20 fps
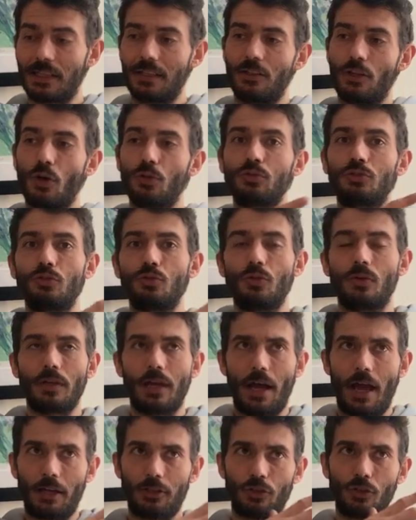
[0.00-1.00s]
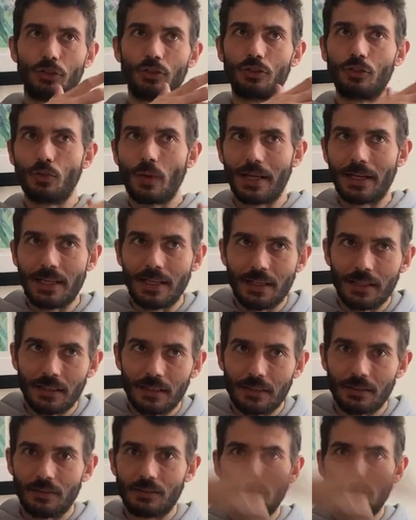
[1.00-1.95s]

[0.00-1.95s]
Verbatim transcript: and don't do i shouldn't do any